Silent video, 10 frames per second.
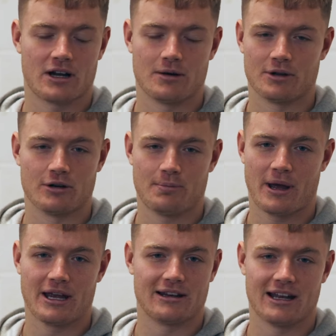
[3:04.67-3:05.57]
We got
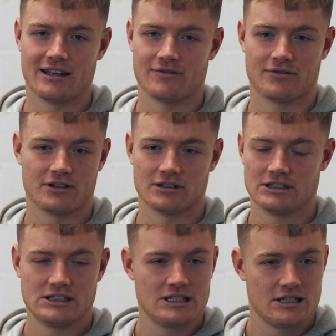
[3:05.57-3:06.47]
paid late for
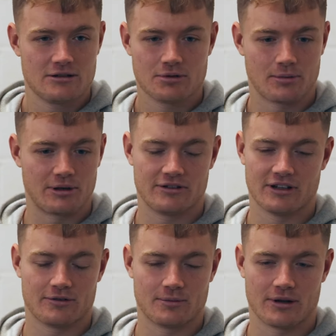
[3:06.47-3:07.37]
probably
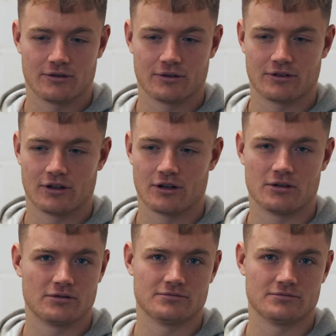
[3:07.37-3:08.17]
6 months or so.